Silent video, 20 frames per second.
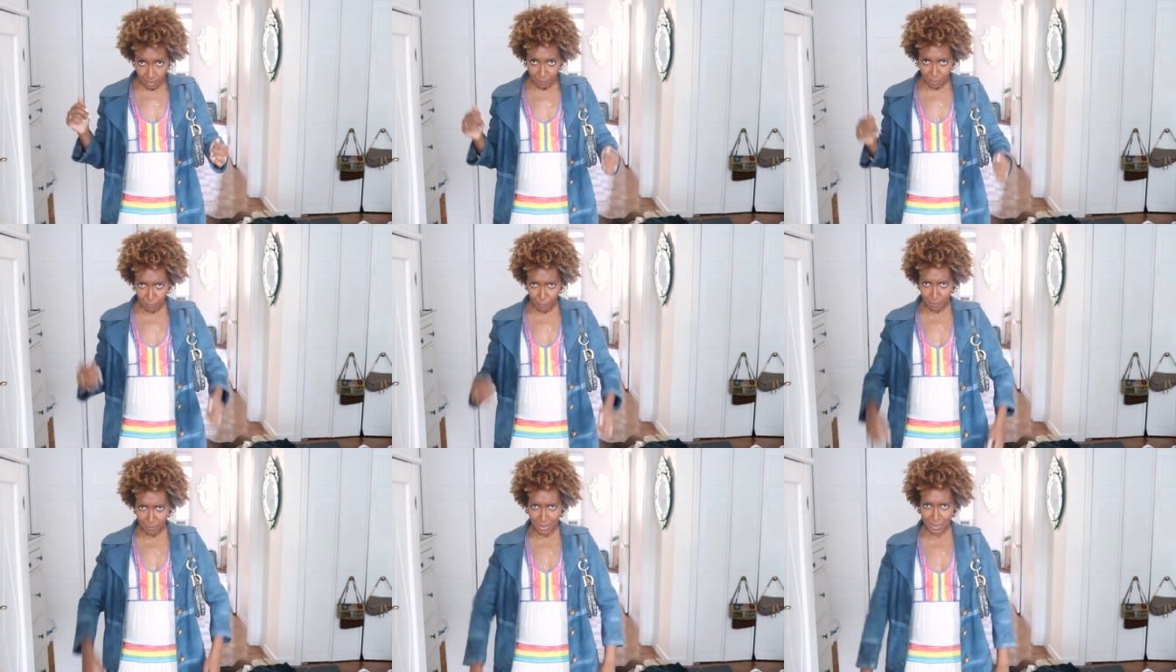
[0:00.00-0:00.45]

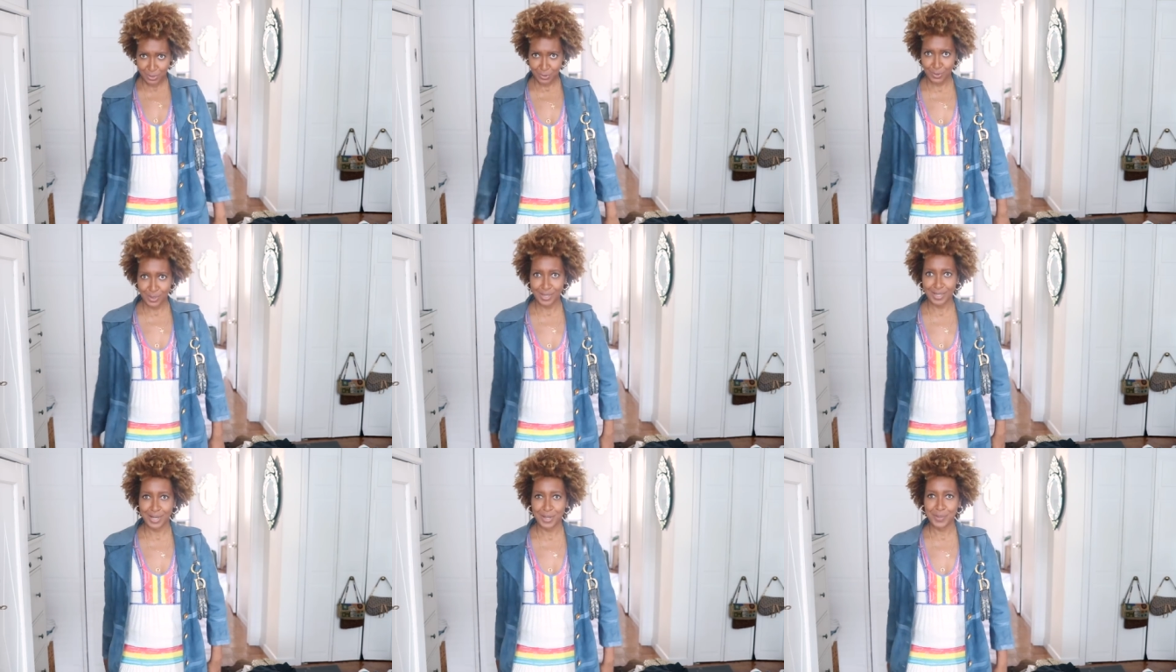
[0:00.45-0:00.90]
bit of a mess
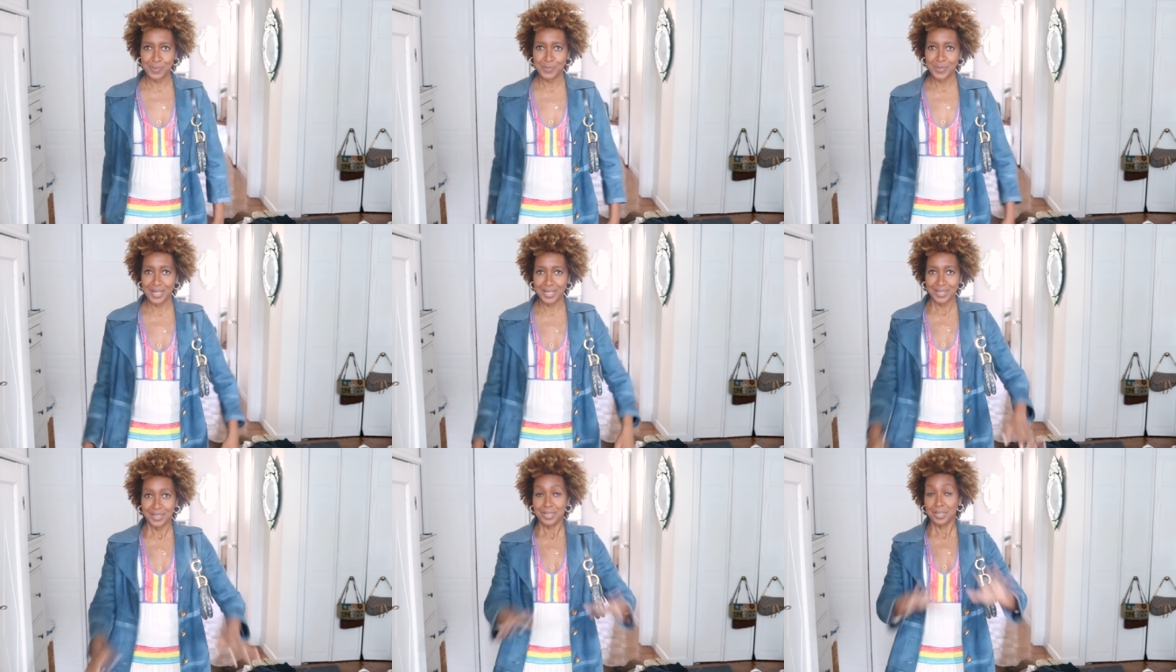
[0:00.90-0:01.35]
right now.
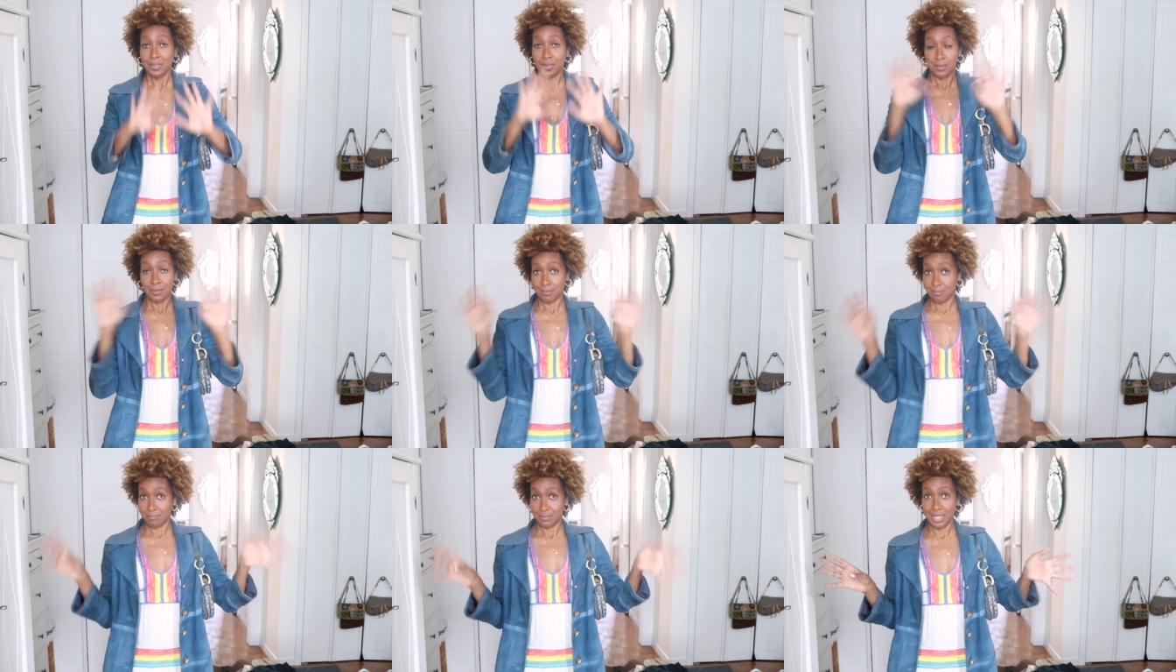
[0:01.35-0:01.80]

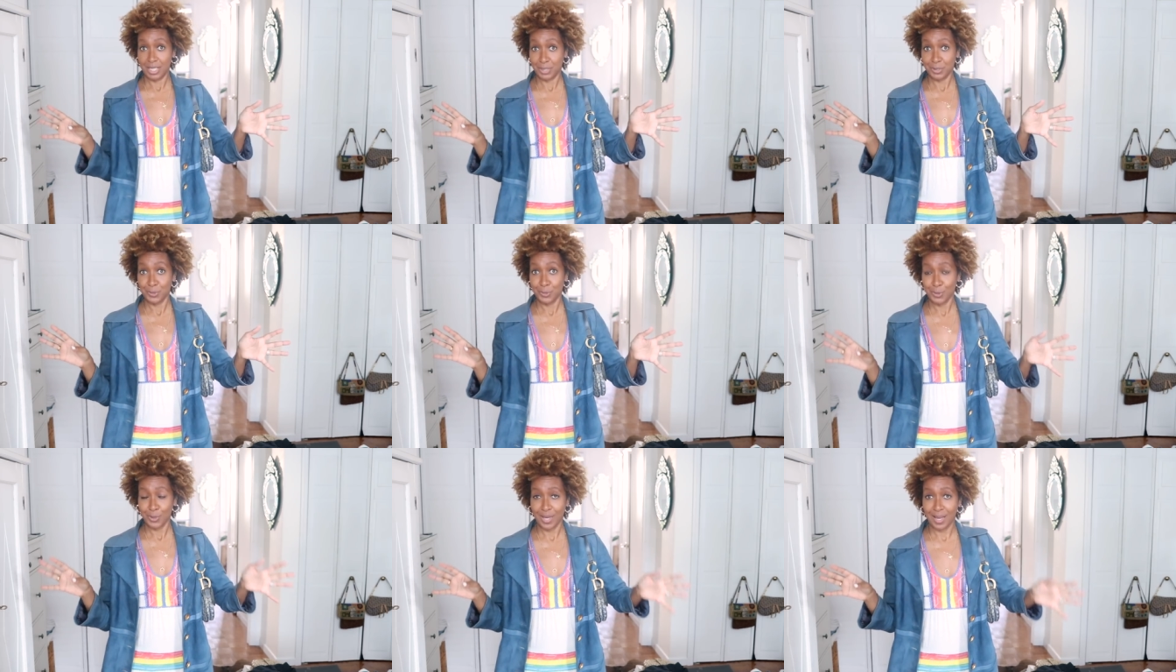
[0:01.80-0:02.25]

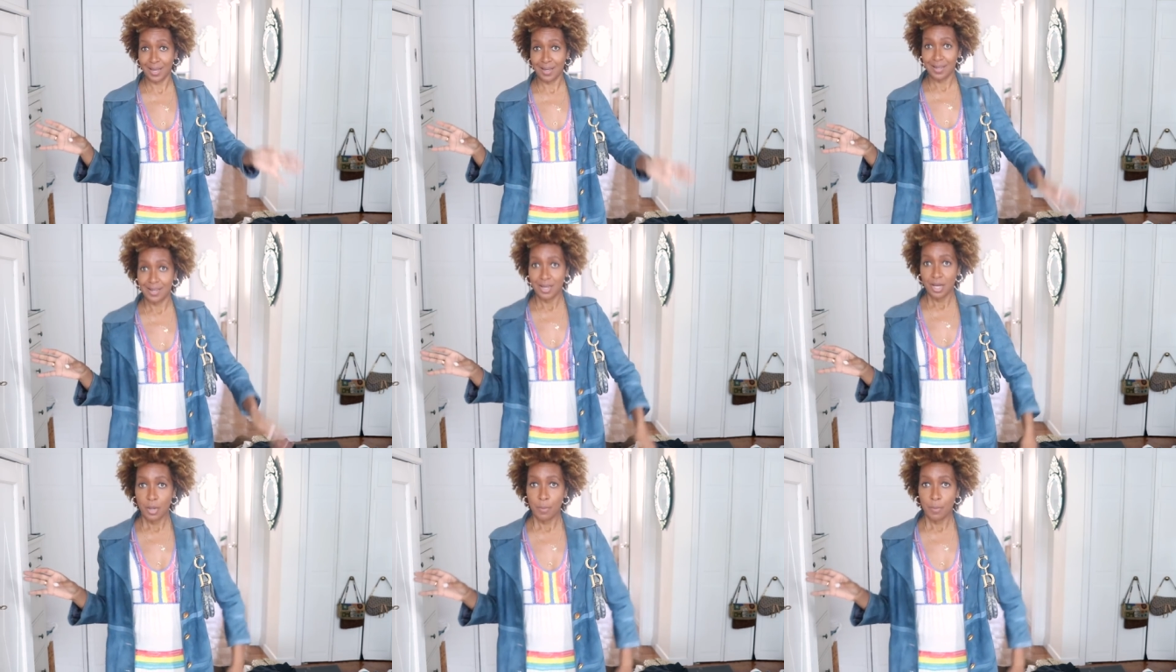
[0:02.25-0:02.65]
Ignore that.